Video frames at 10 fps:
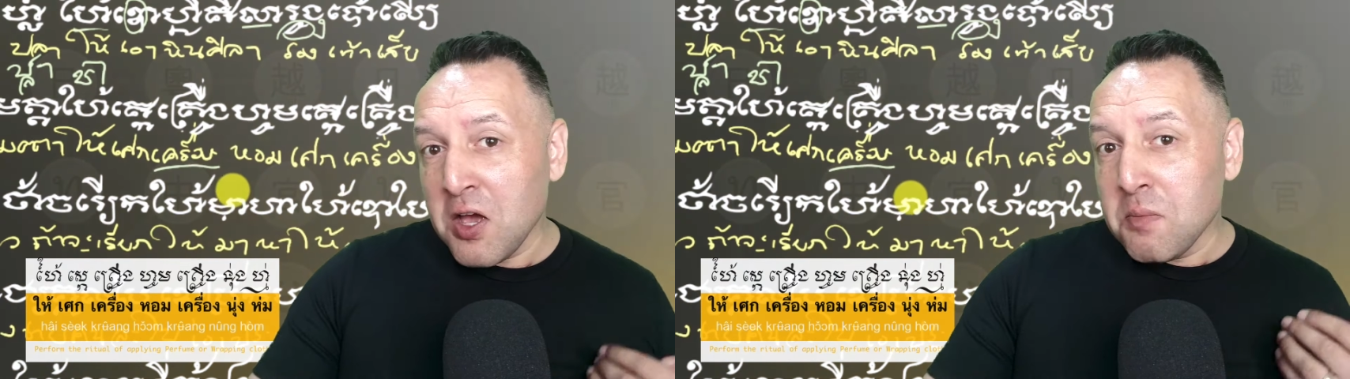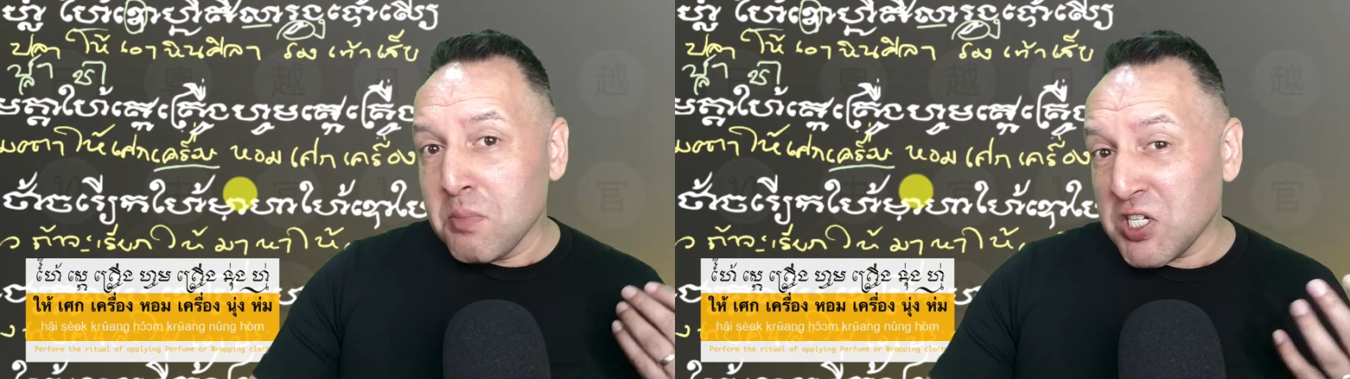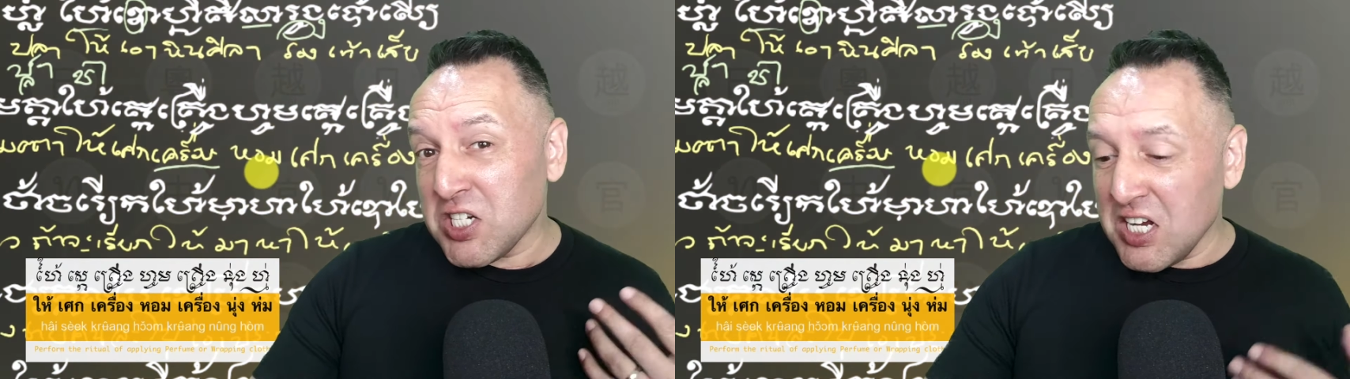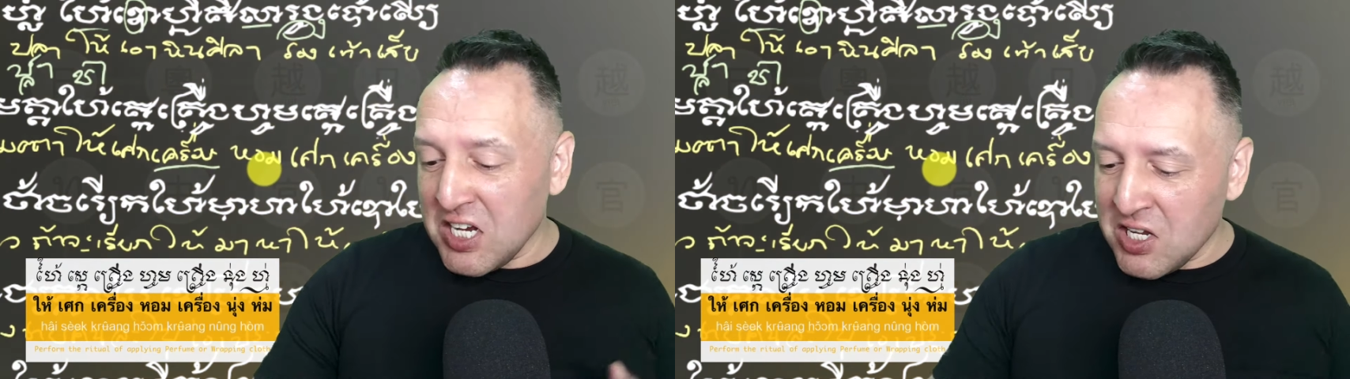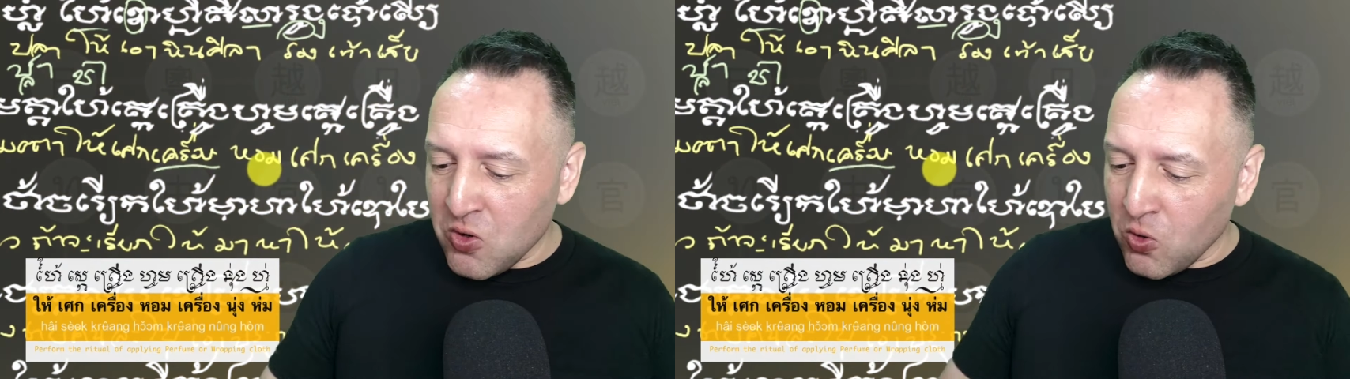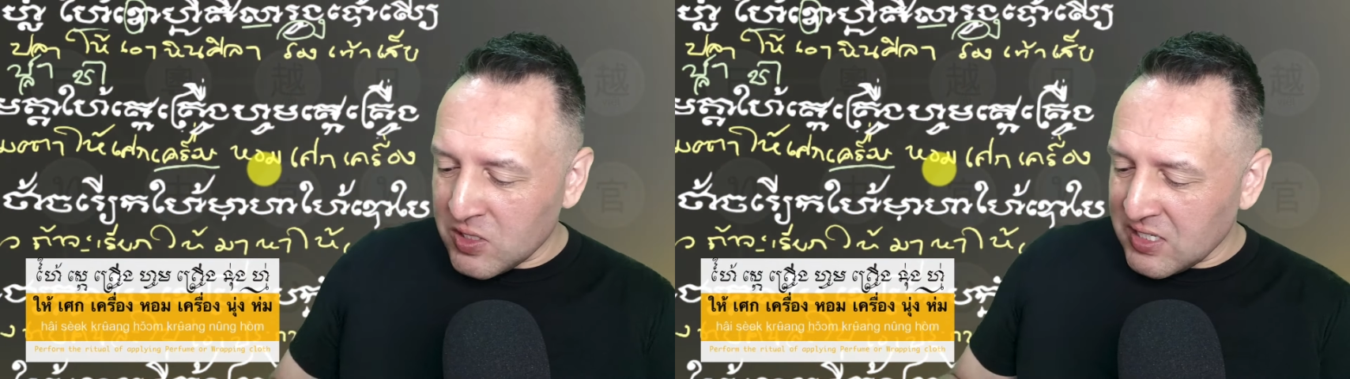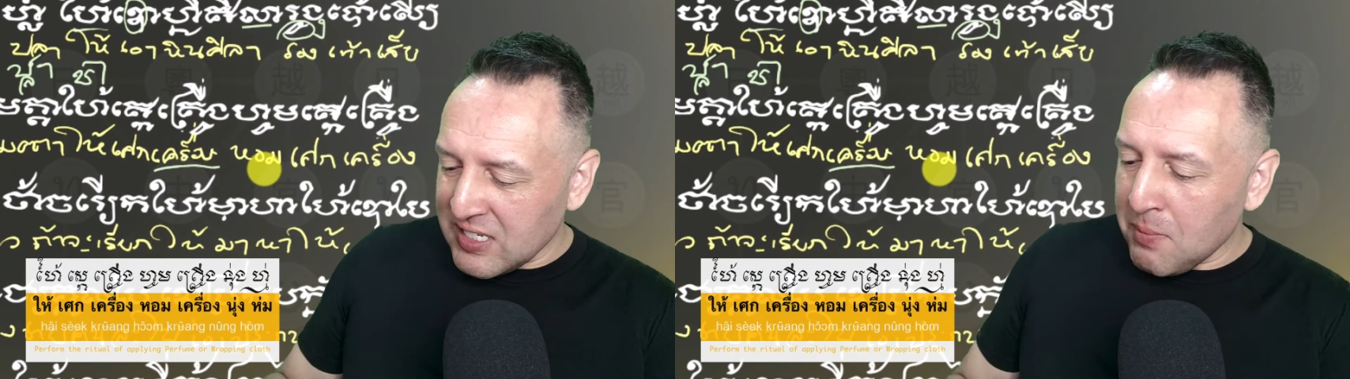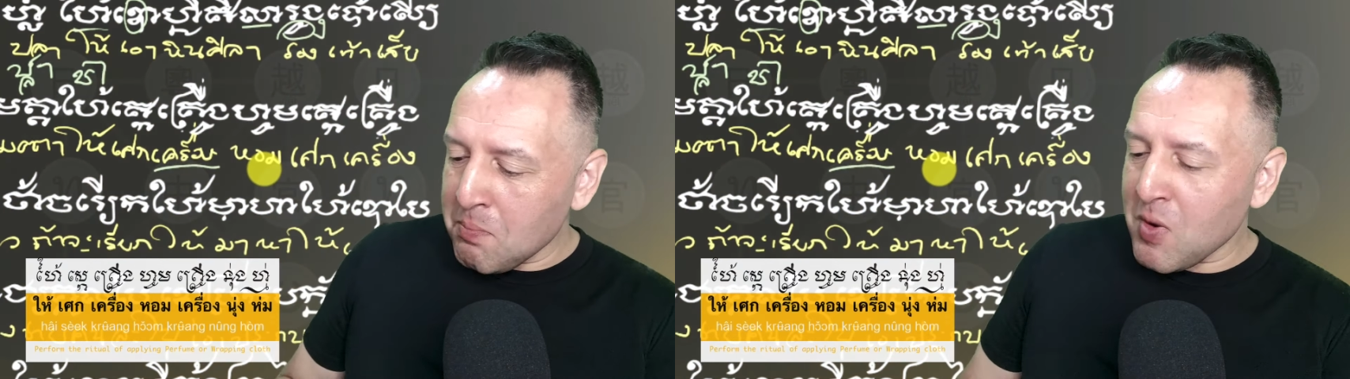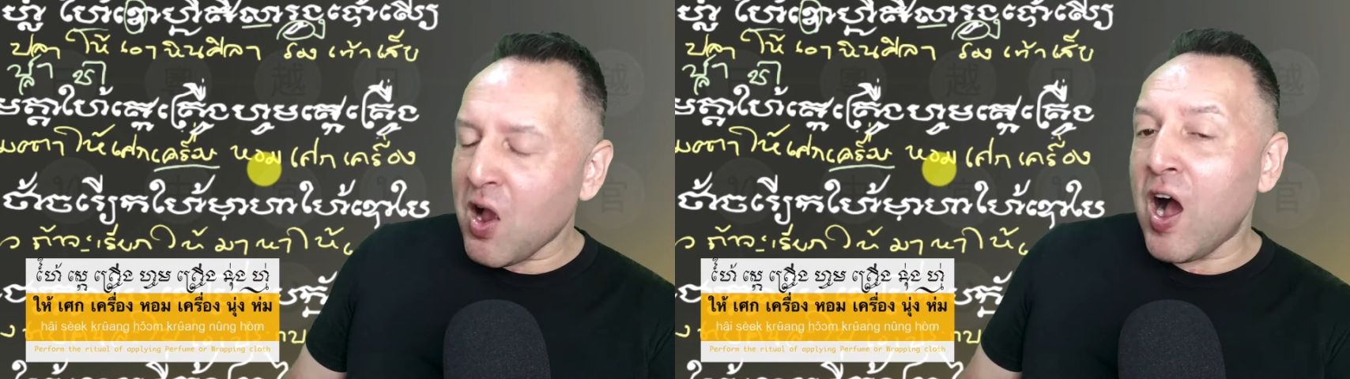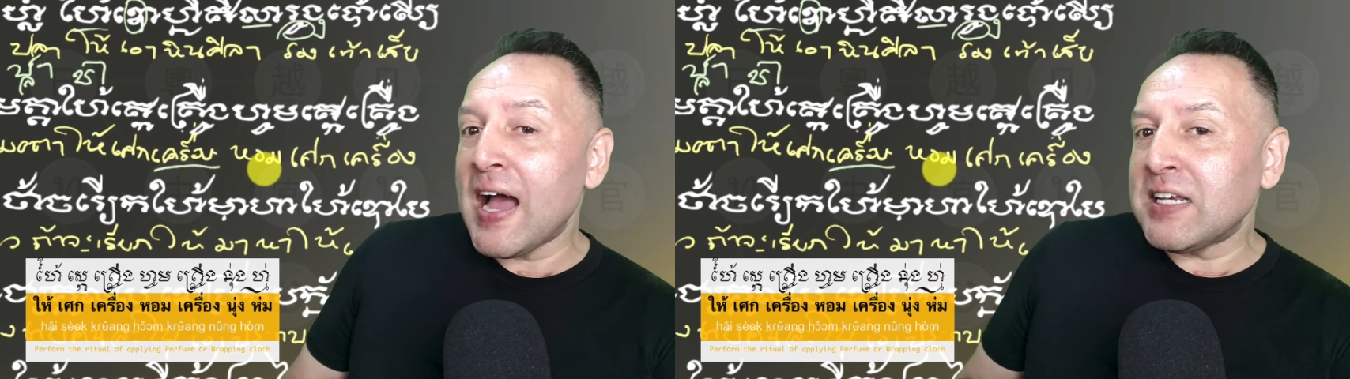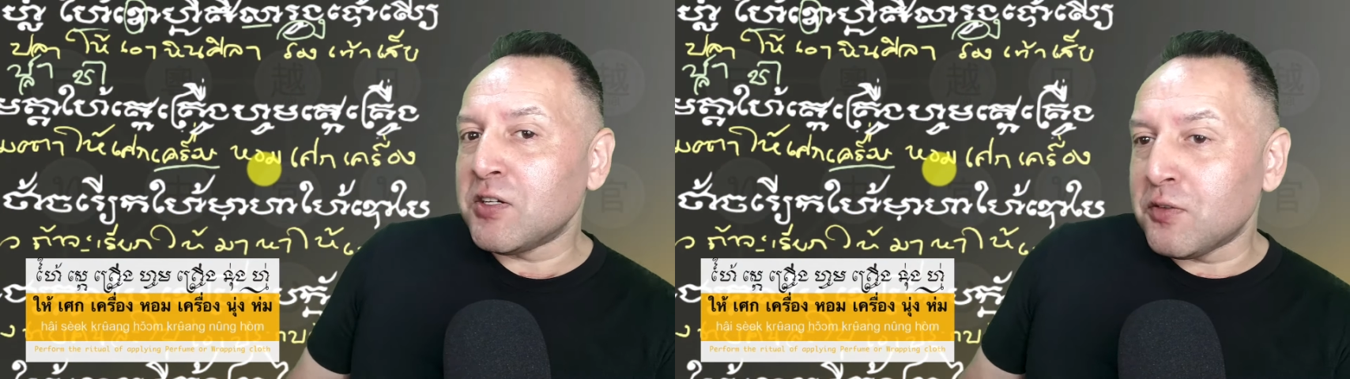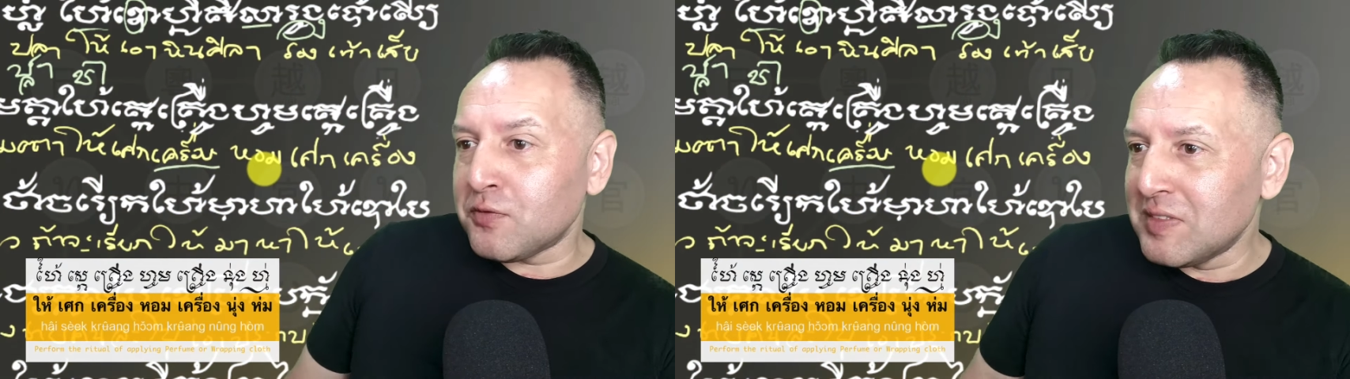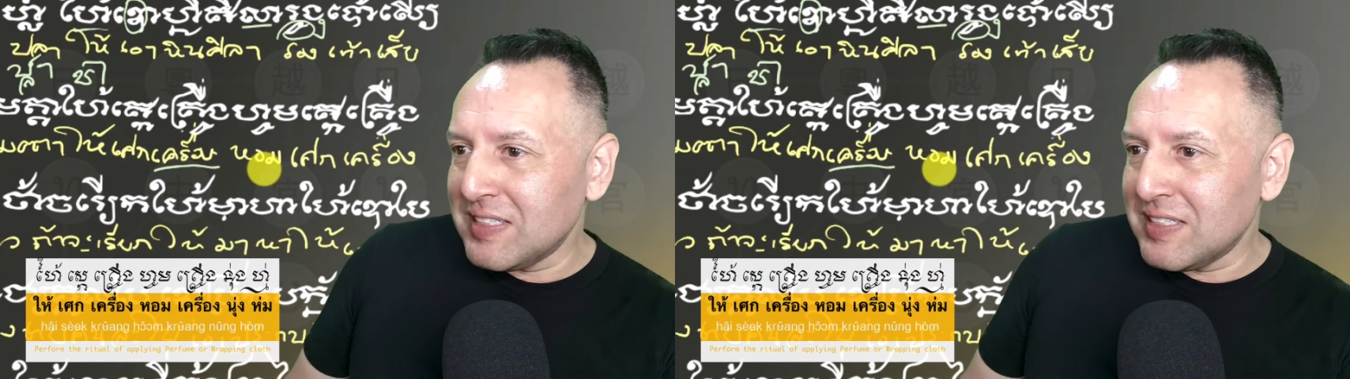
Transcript: machine or some kind of